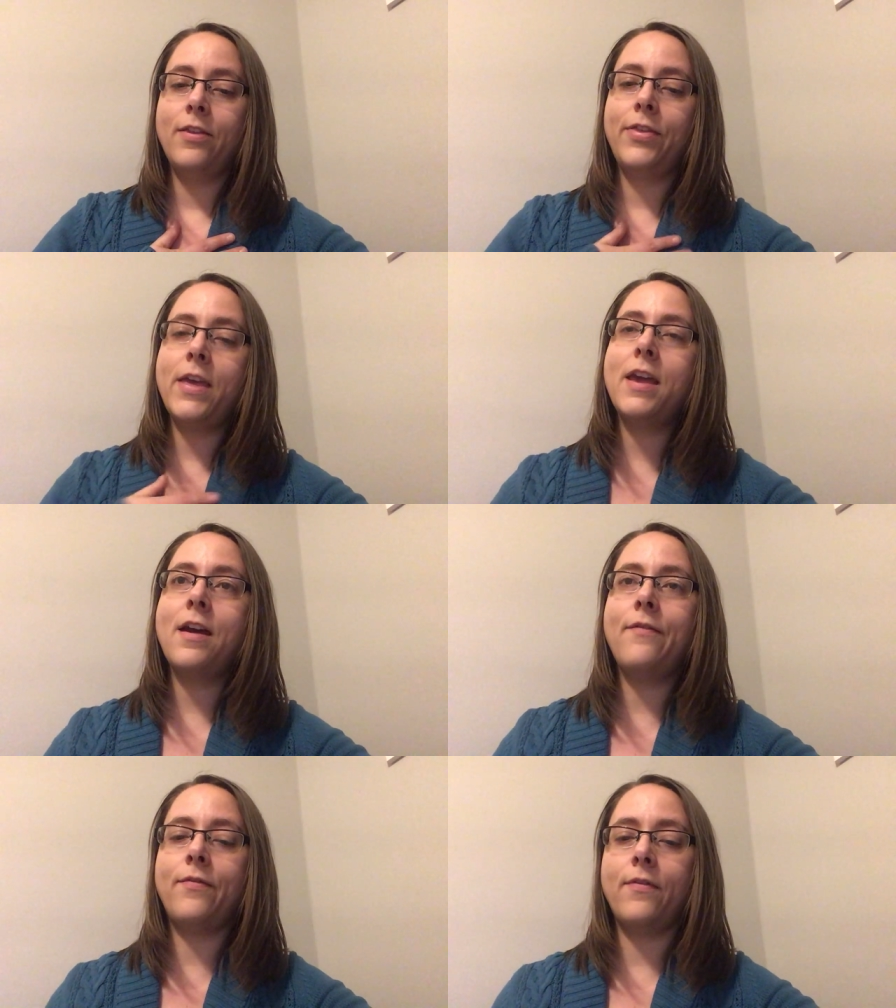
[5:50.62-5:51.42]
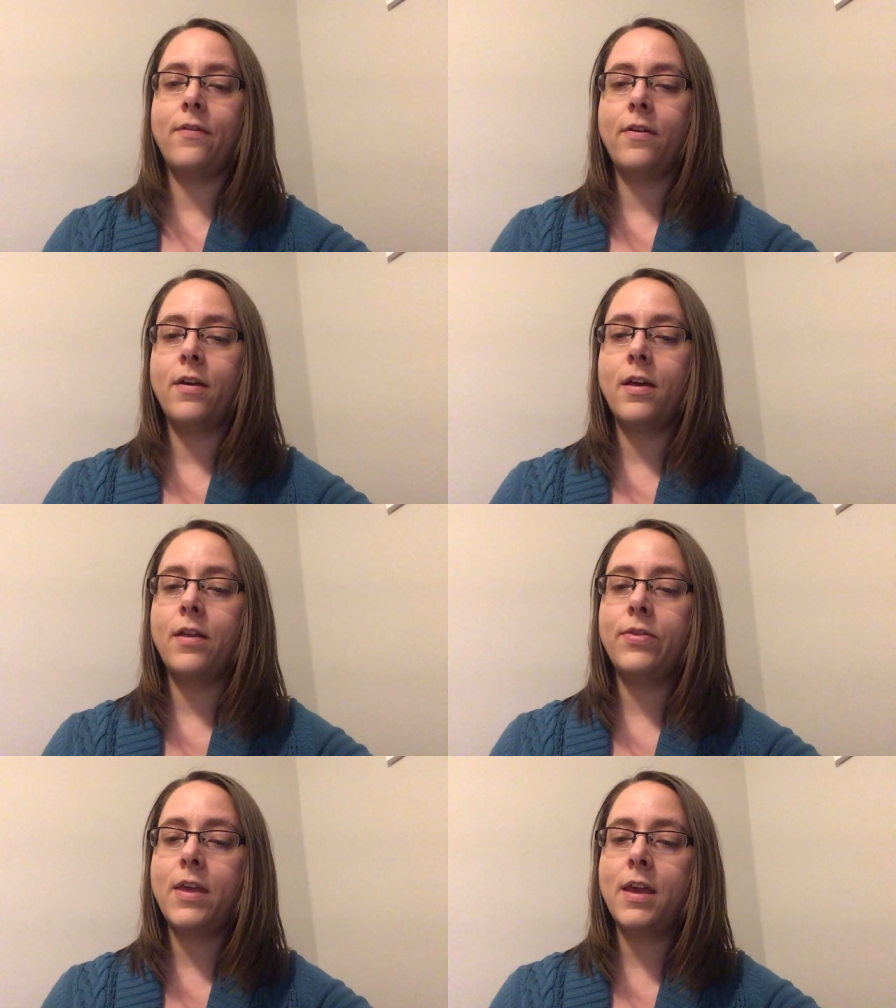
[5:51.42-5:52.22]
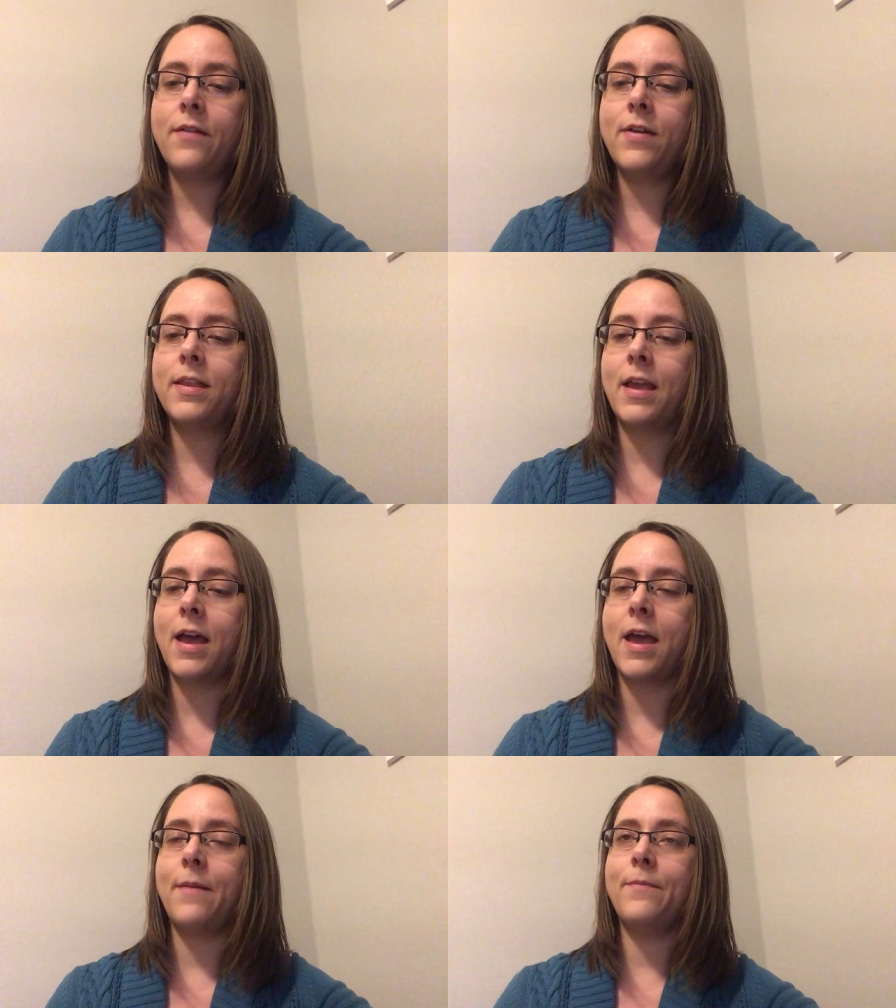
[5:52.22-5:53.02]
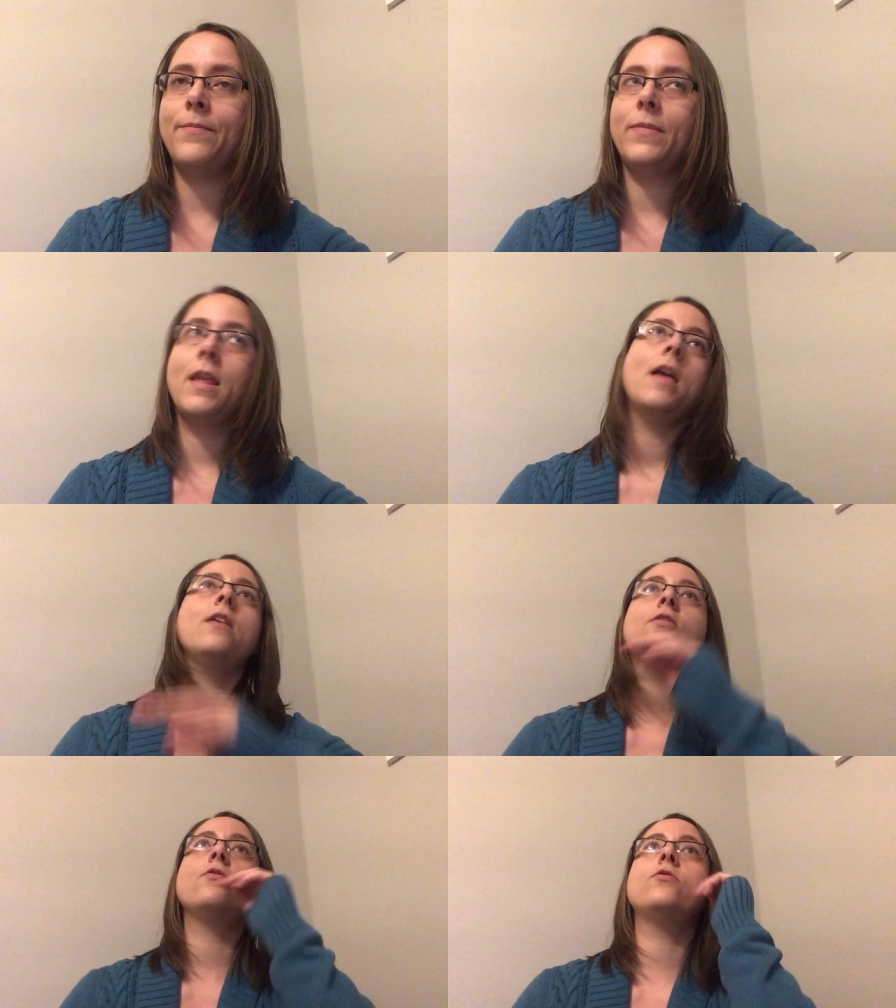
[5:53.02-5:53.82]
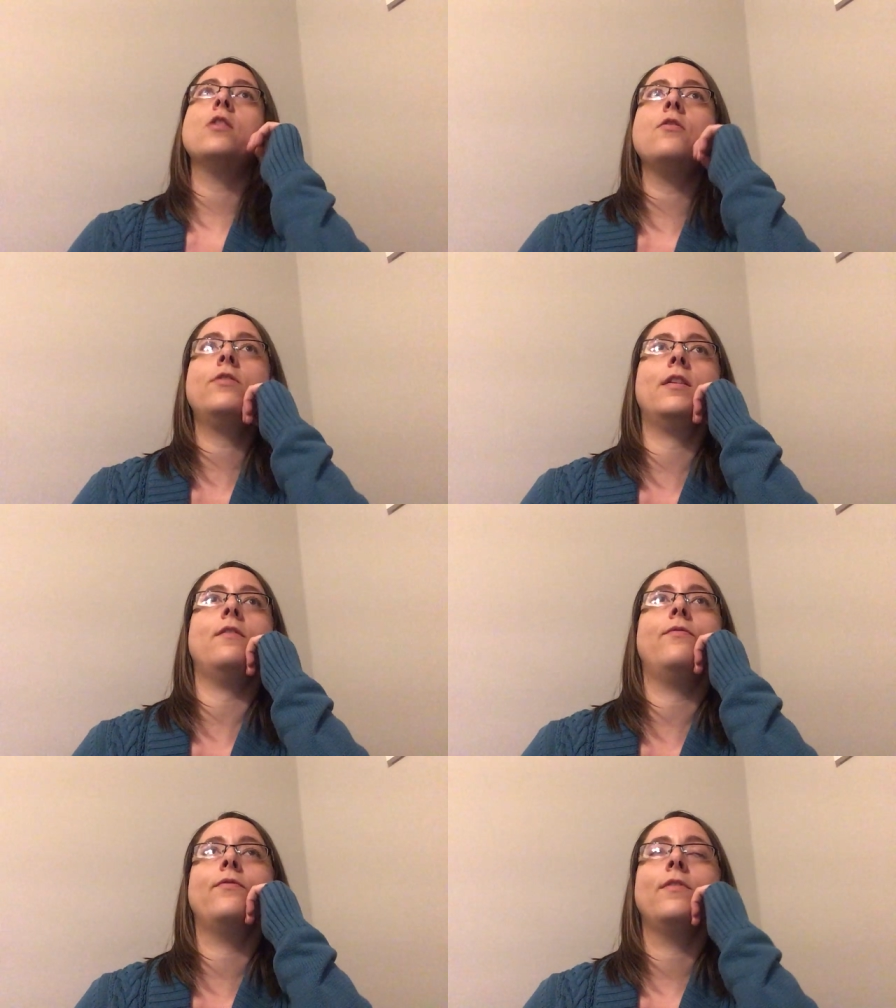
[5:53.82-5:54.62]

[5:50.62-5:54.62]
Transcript: Think of think of a time so Joseph,